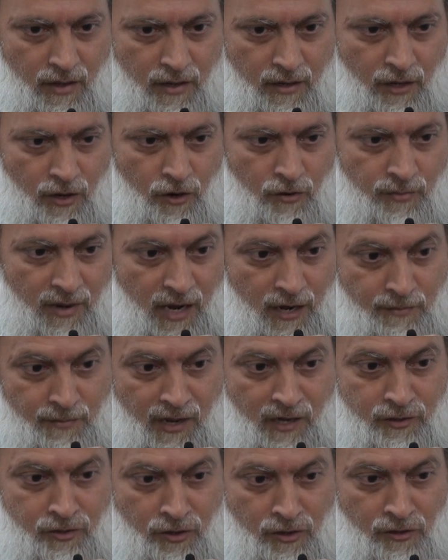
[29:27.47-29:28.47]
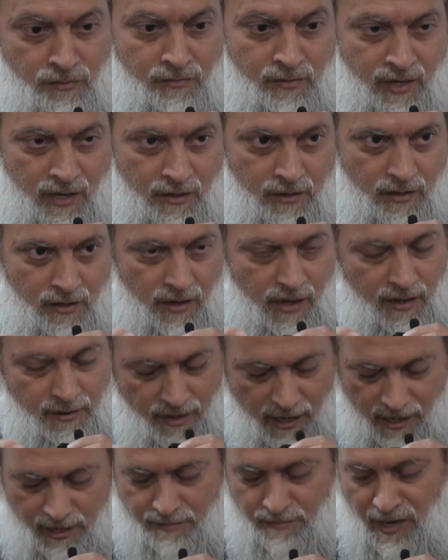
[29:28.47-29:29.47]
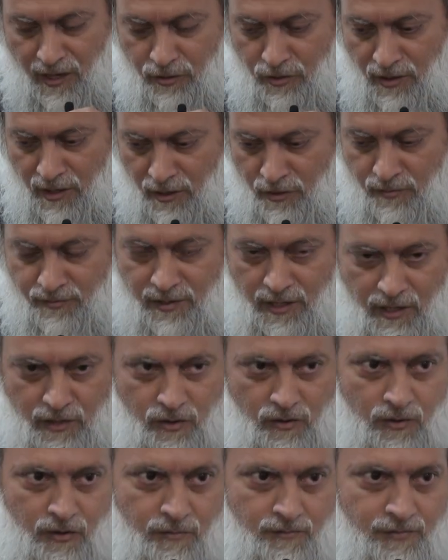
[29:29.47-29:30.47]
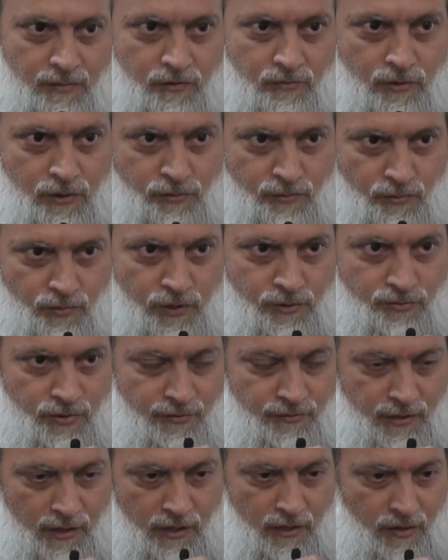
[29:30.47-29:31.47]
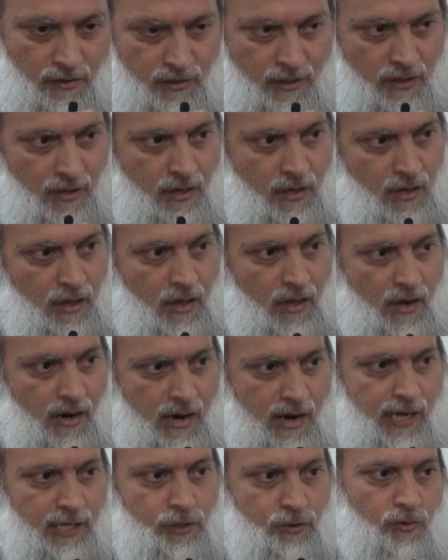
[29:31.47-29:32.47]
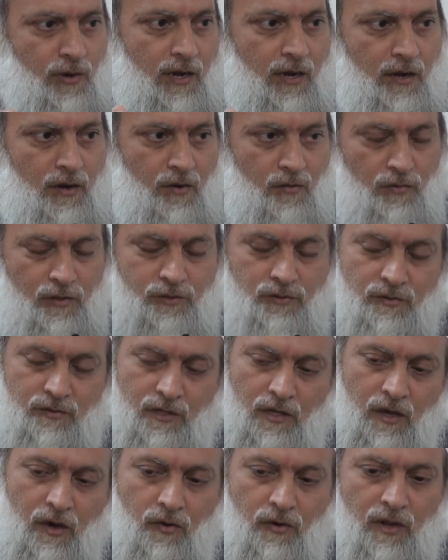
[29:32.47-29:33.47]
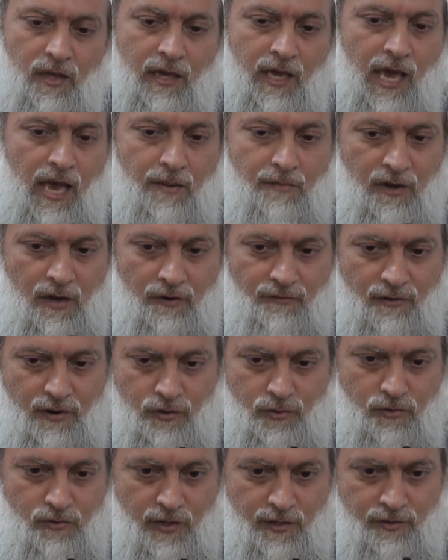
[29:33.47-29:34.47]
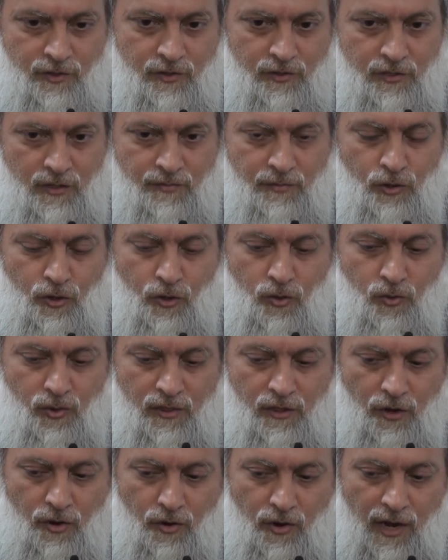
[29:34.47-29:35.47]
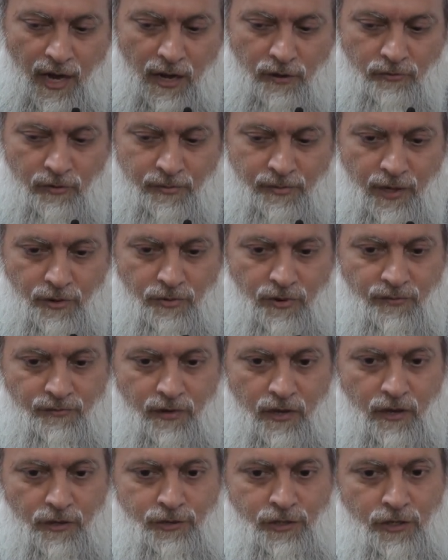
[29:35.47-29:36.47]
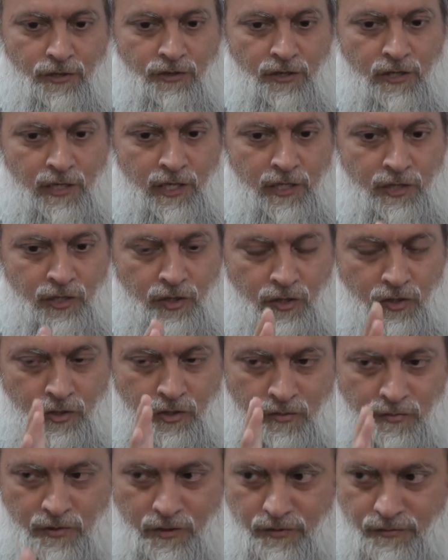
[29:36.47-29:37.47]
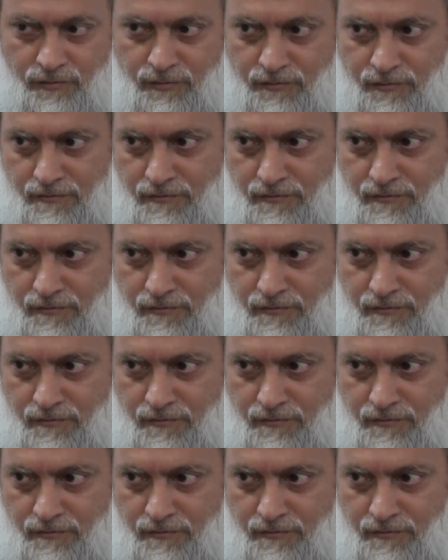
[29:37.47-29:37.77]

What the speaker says: Al-Yawma Akmaltu Lakum Deenakum, was revealed, Qaswa, which was the only camel of Rasulullah, who when the Quran would be revealed, she could continue to move.